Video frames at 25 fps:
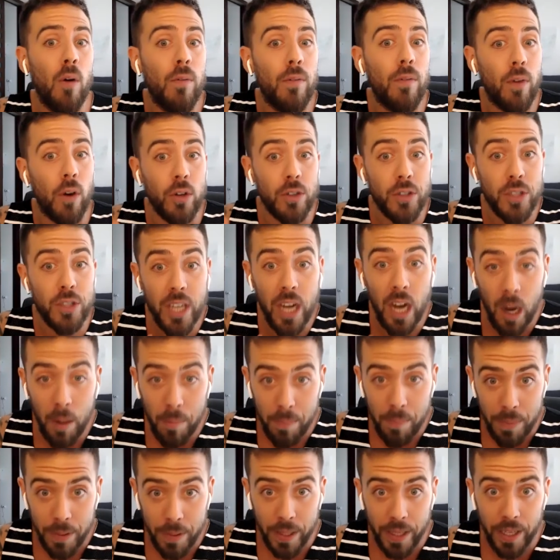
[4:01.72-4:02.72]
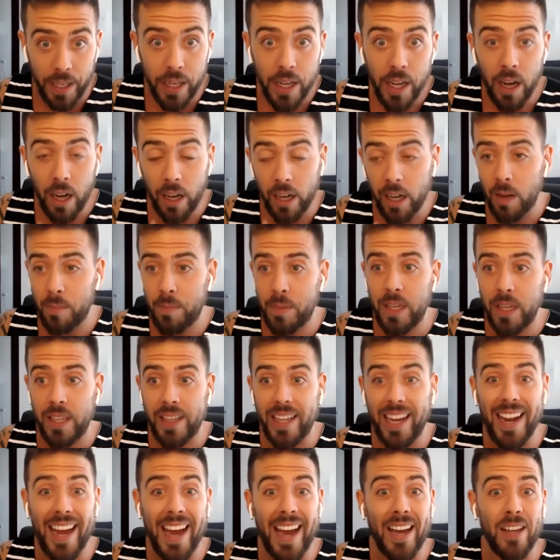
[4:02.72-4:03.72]
first company a company
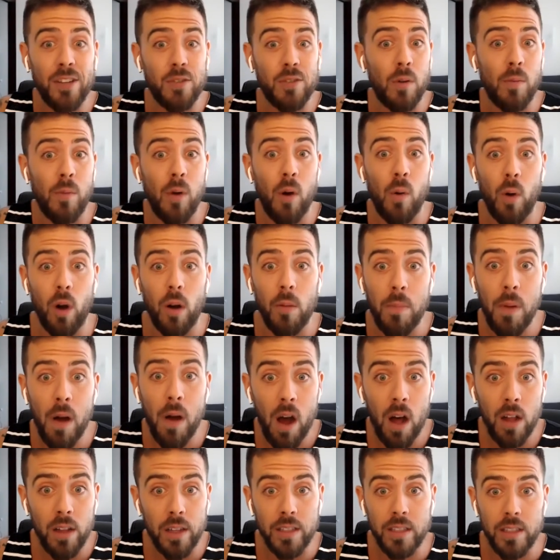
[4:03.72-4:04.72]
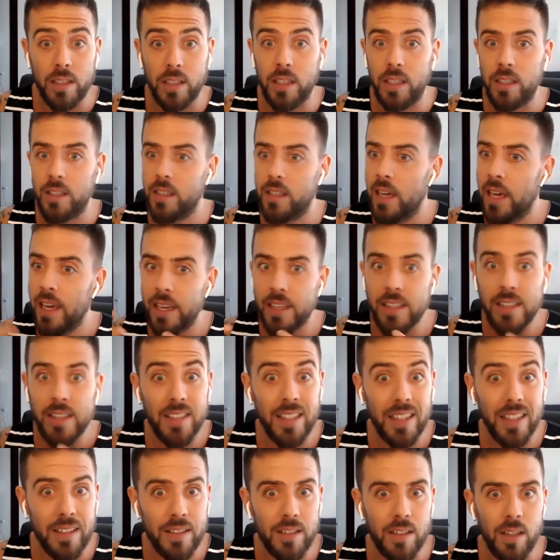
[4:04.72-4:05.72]
that has remote work policies
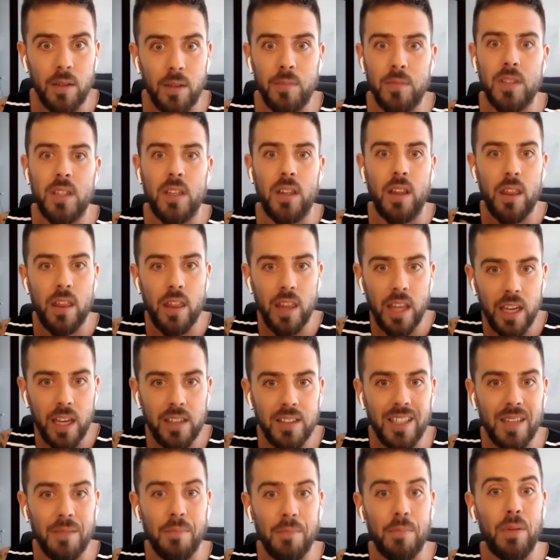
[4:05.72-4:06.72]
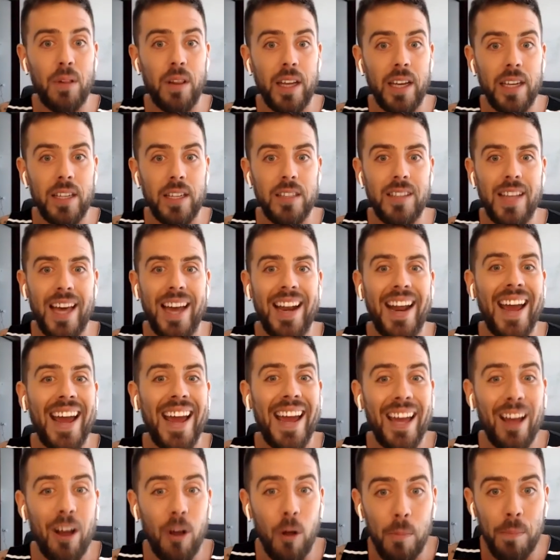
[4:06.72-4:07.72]
systems and things in place that
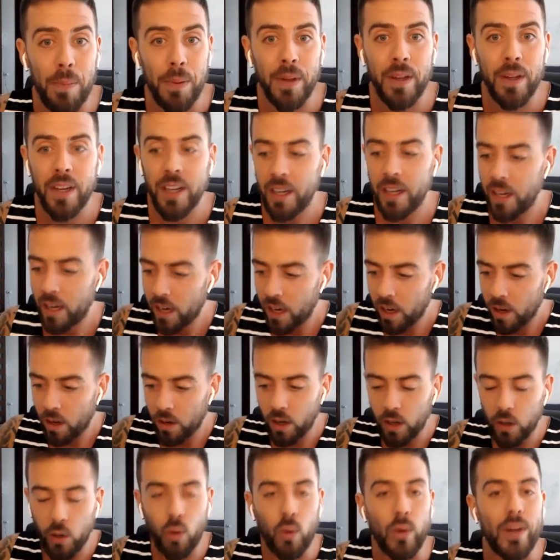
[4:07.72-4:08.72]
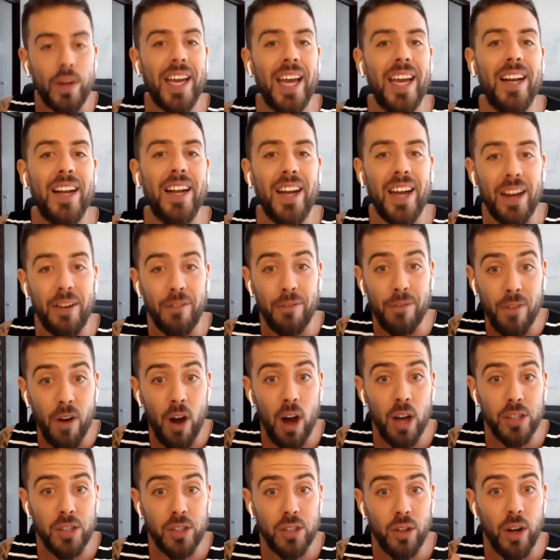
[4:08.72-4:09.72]
help create and
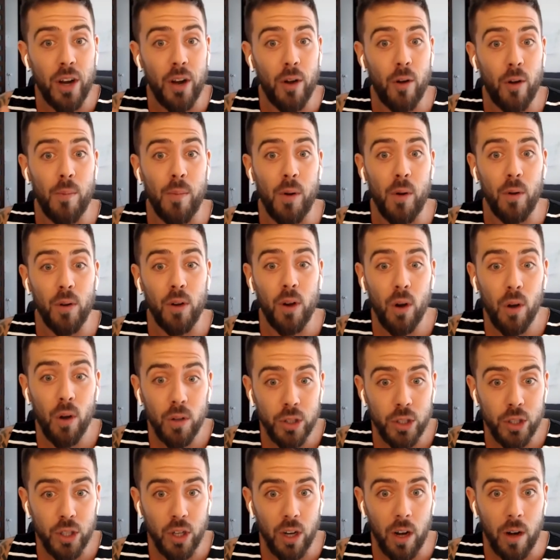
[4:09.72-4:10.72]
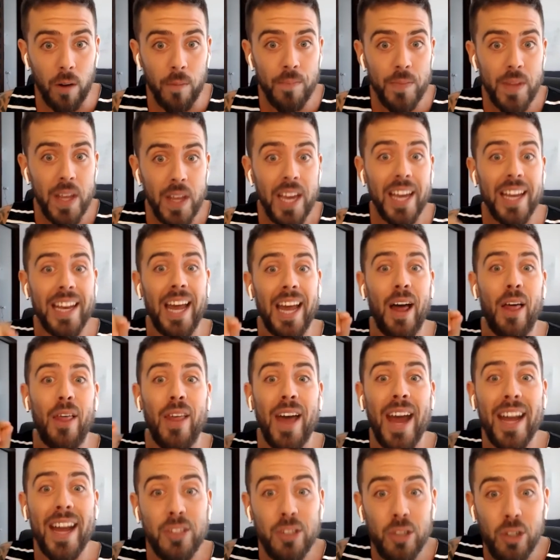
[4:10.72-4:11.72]
foster a remote culture now,
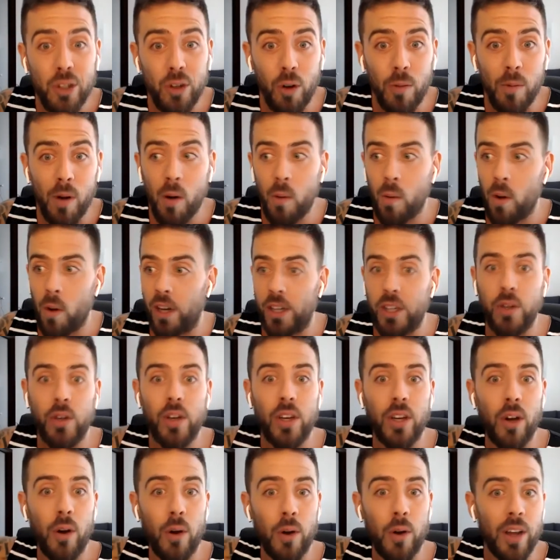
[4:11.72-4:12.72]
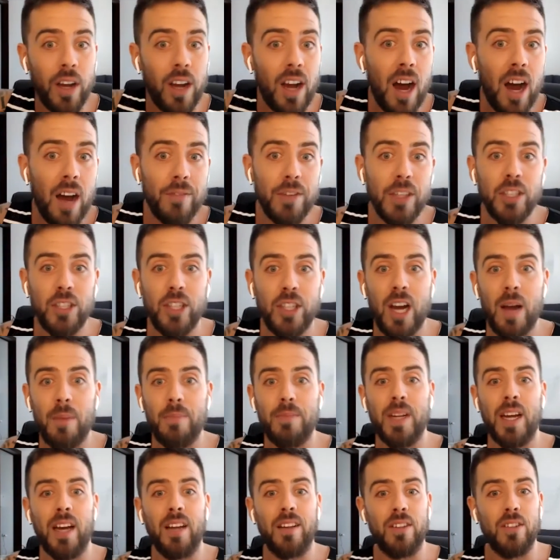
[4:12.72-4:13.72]
that's true remote work. You can go to the coffee shop
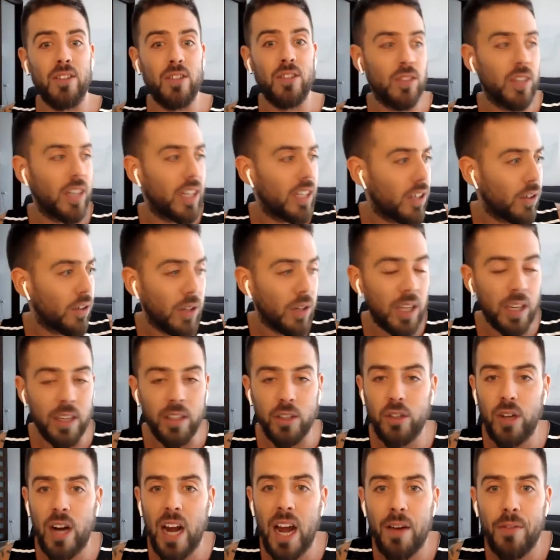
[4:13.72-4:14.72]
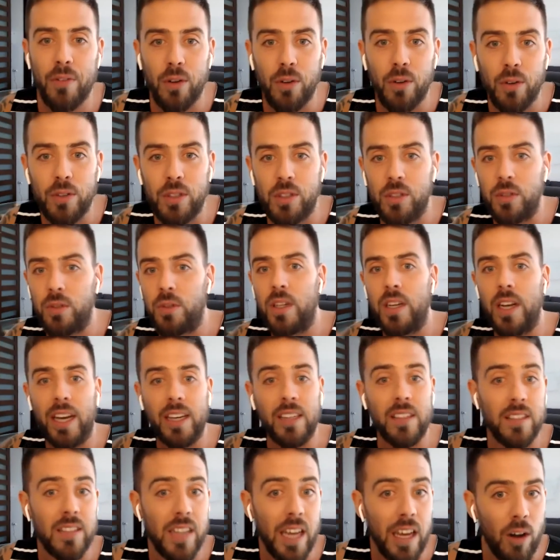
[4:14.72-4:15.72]
down the street. You can travel to the
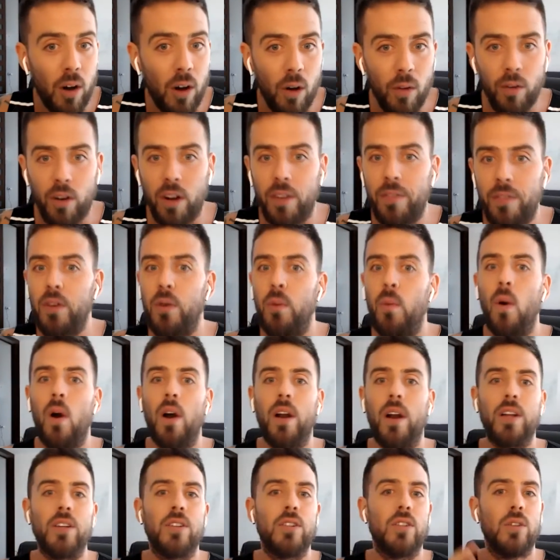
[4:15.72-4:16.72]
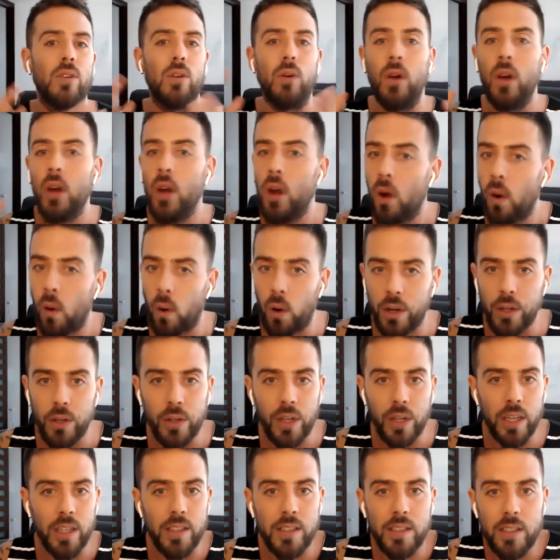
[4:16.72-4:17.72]
next state over if you wanted to, or you
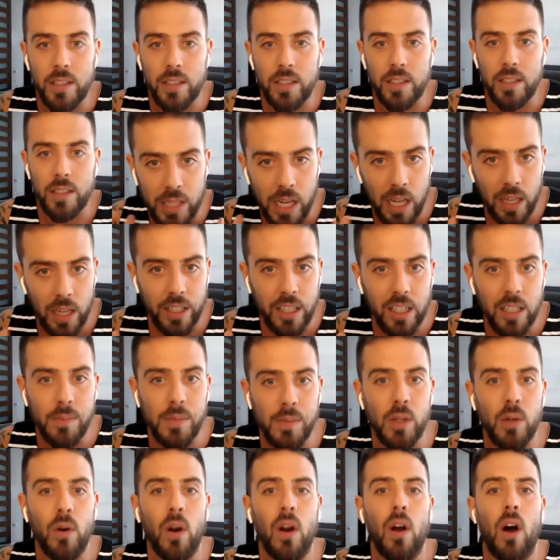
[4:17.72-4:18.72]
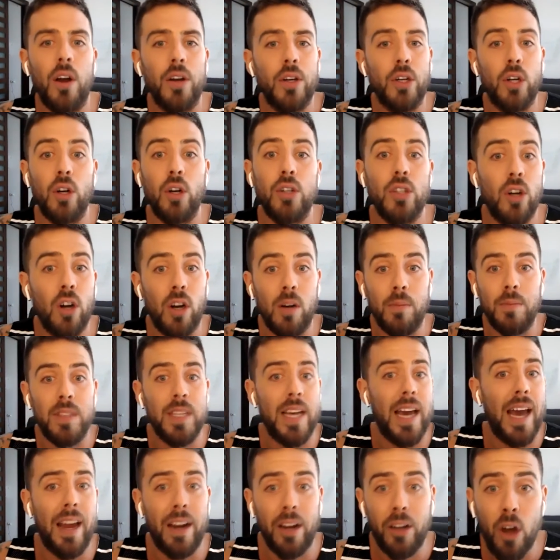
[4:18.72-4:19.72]
can, you know, telecommute on your terms
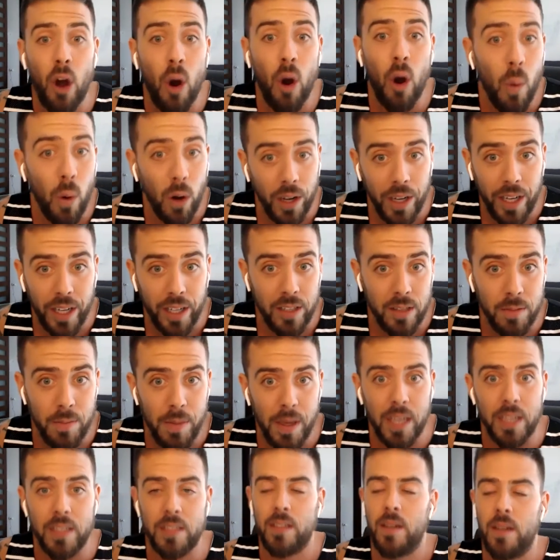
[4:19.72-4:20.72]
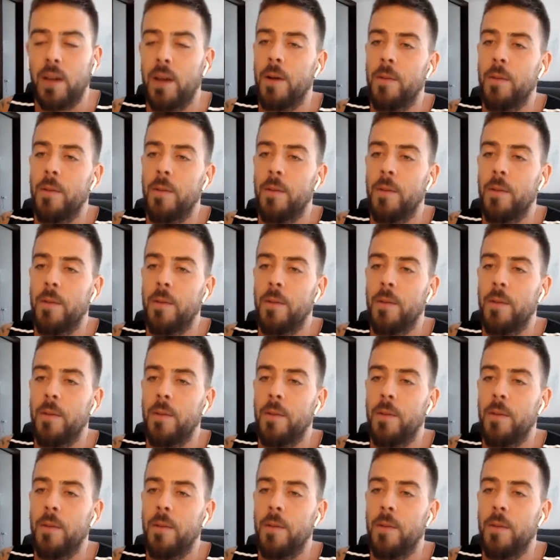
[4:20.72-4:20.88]
at a co-working space.